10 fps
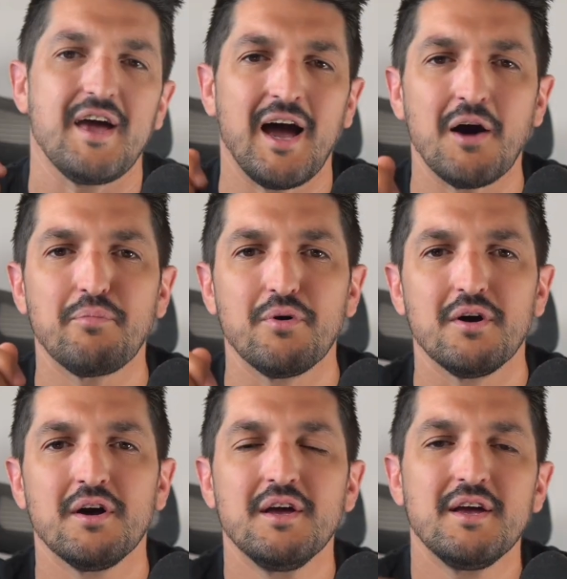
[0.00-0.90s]
output,
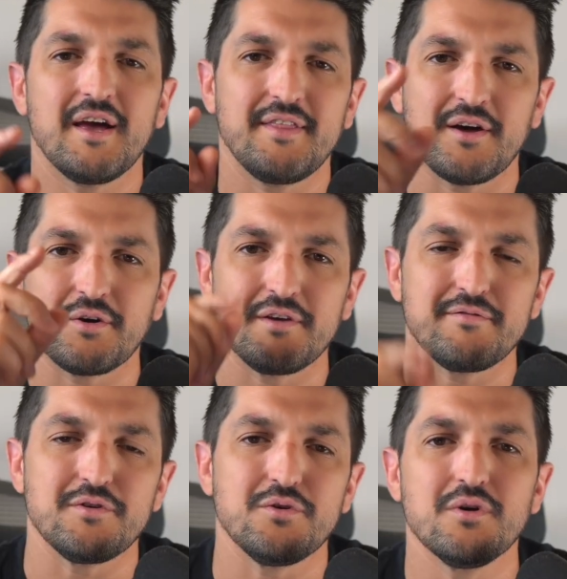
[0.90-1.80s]
and that will give
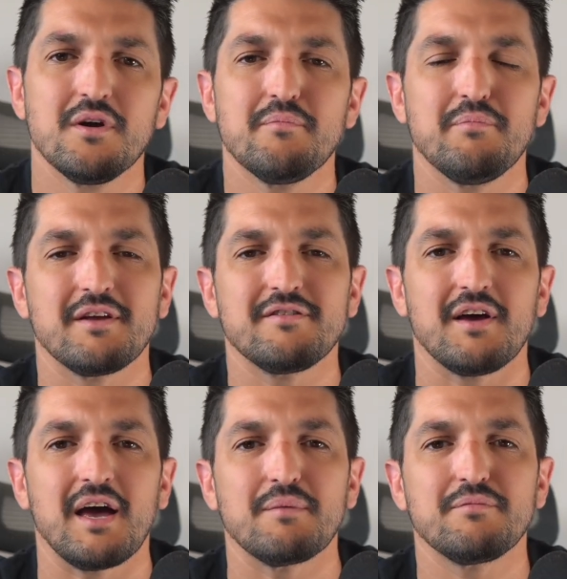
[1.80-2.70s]
you better
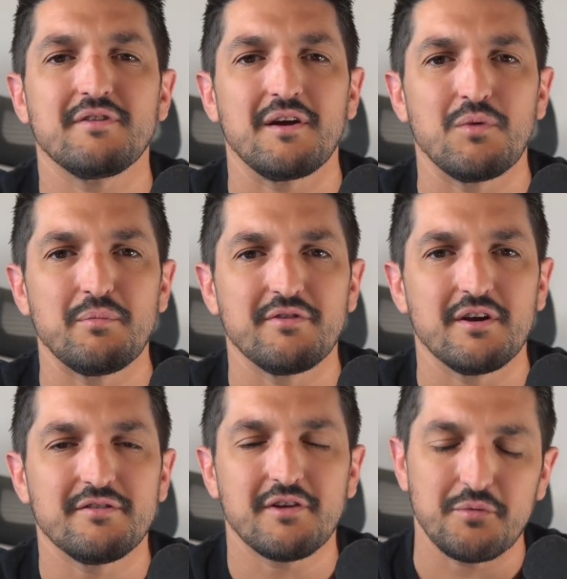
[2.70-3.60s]
apps and
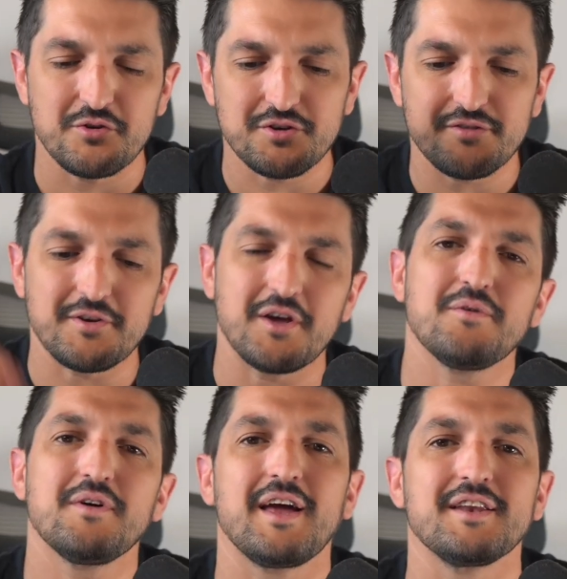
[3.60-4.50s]
websites. Hope you enjoy this video
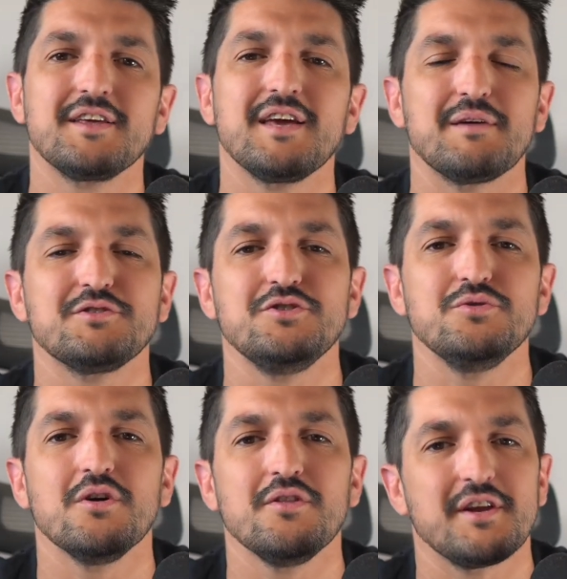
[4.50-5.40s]
and catch
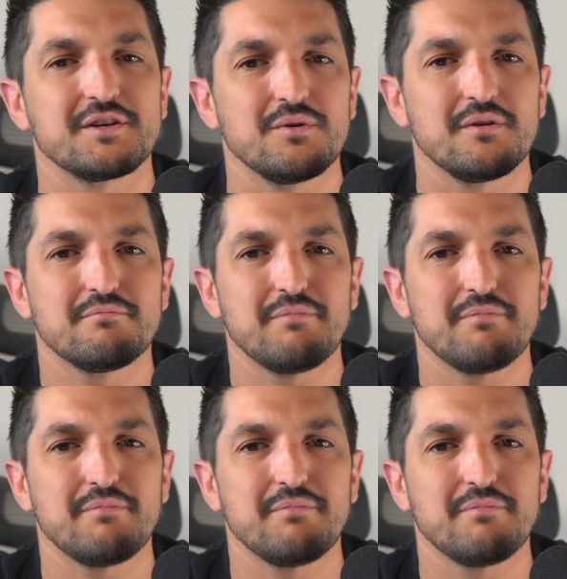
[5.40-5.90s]
you on the next one.